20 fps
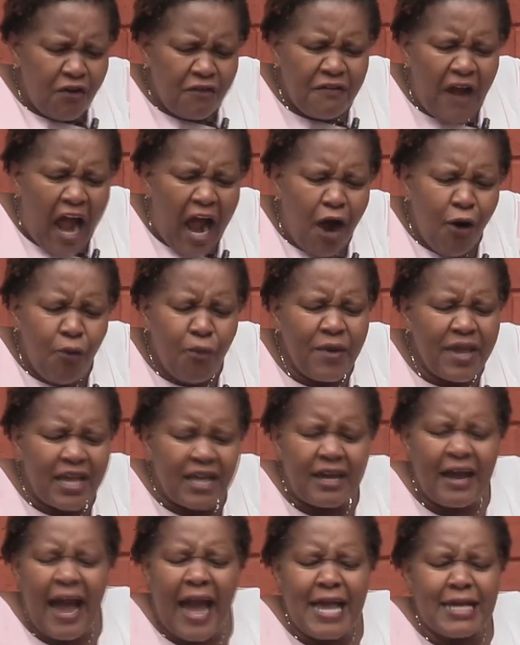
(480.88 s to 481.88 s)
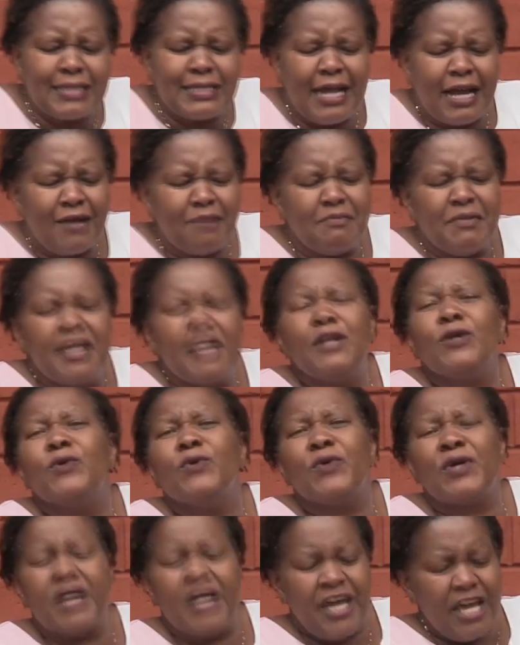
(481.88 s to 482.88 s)
of how weak Isaac may
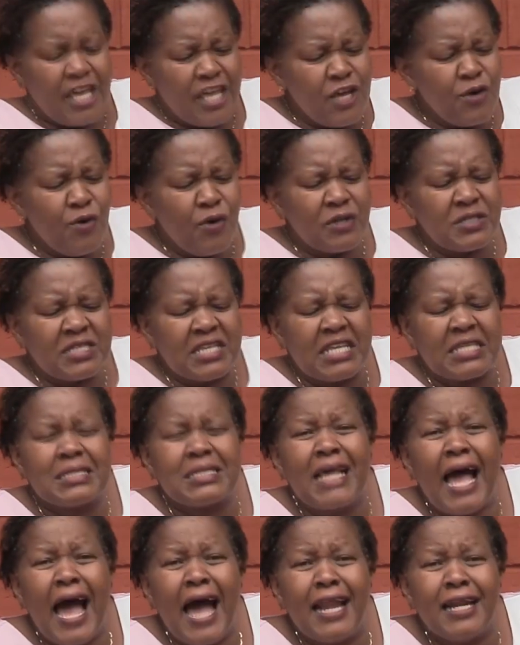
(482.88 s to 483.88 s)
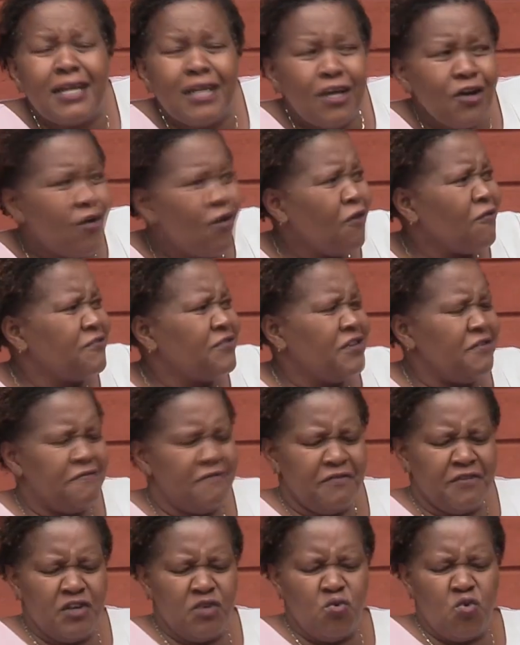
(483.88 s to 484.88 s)
look, he was the son of the
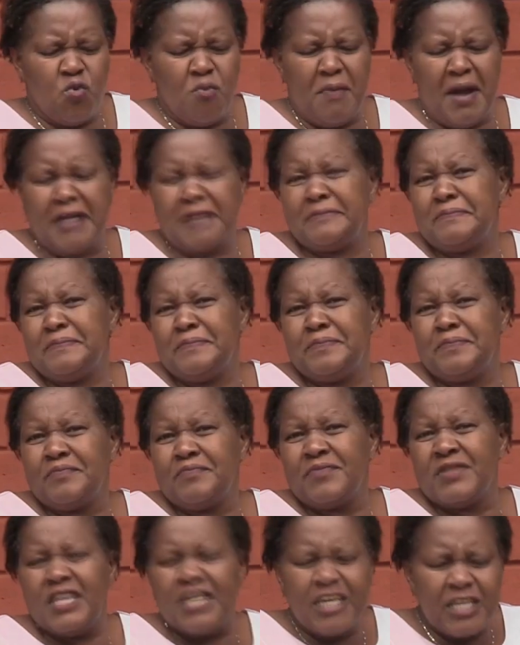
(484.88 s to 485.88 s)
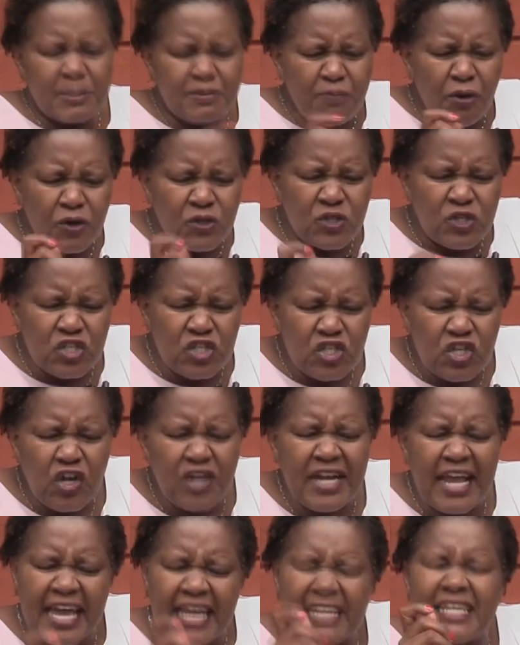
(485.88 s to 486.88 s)
free woman. His
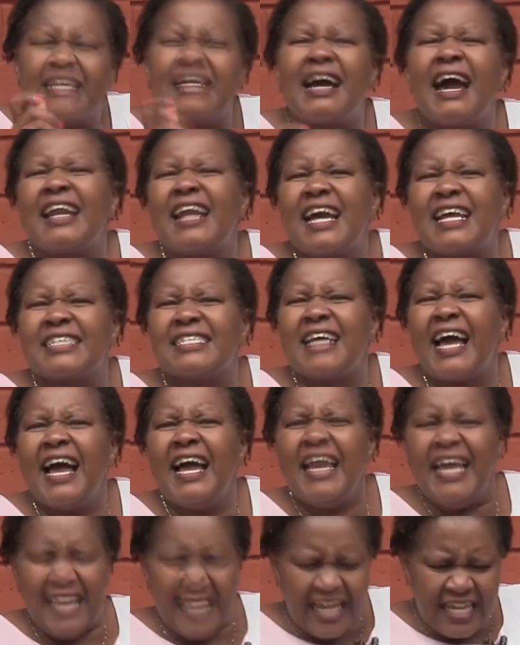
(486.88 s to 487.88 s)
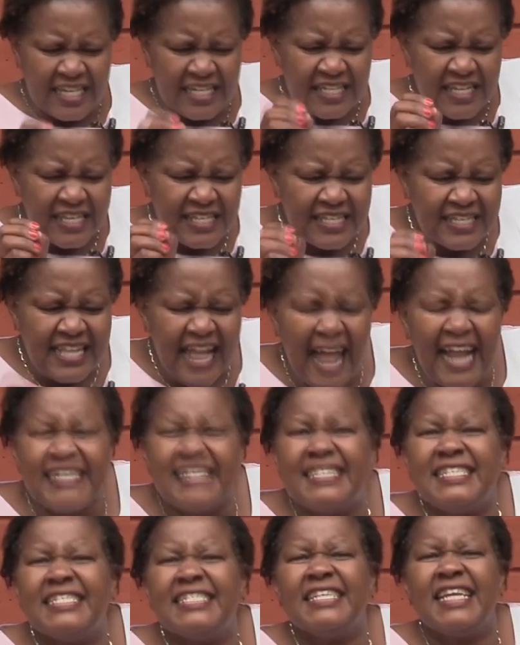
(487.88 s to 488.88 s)
position and character, his
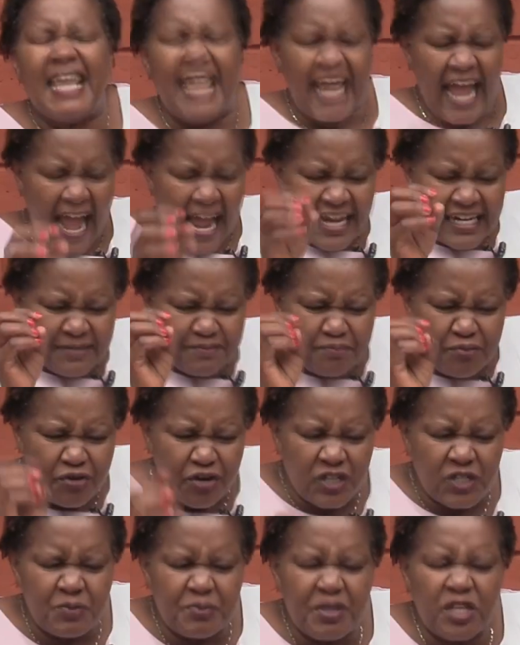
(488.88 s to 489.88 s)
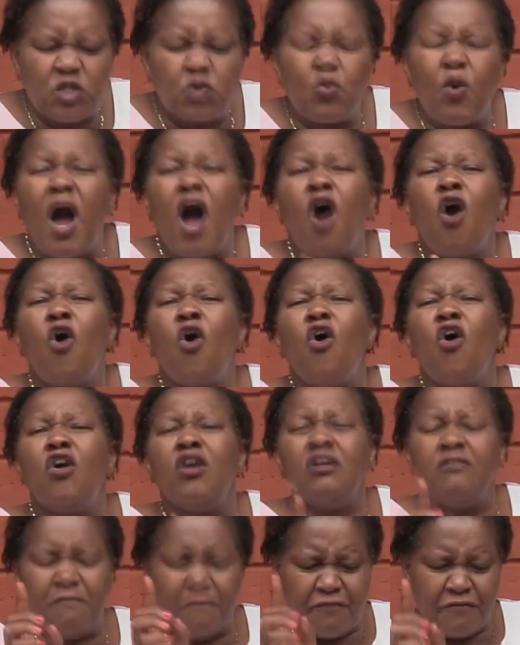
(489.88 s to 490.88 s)
standing and prospects were
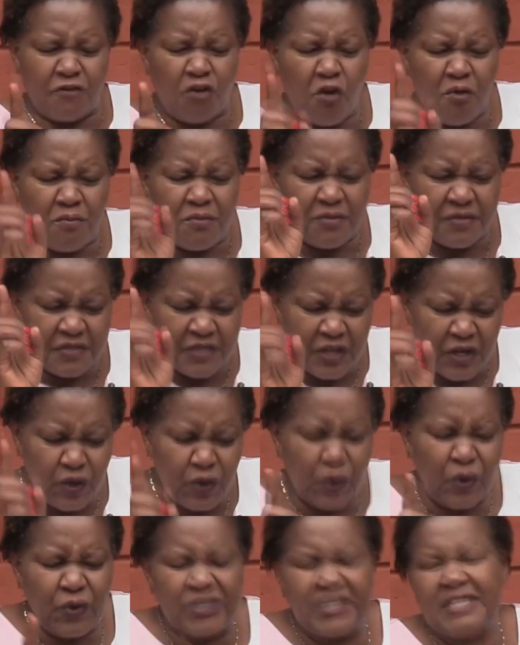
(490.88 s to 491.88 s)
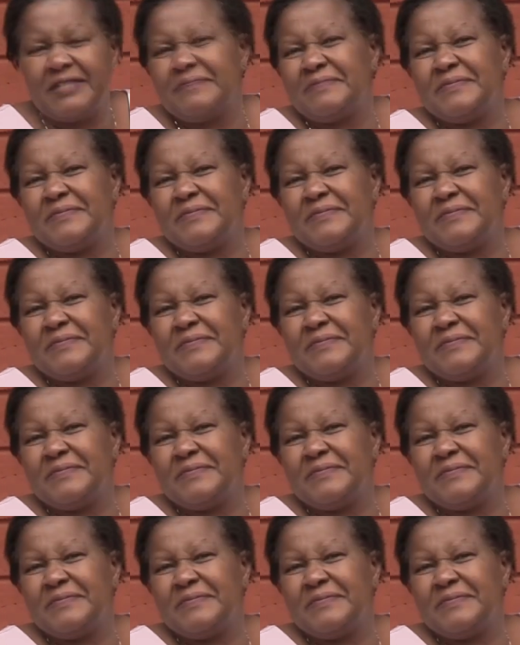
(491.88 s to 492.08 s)
all from the Lord.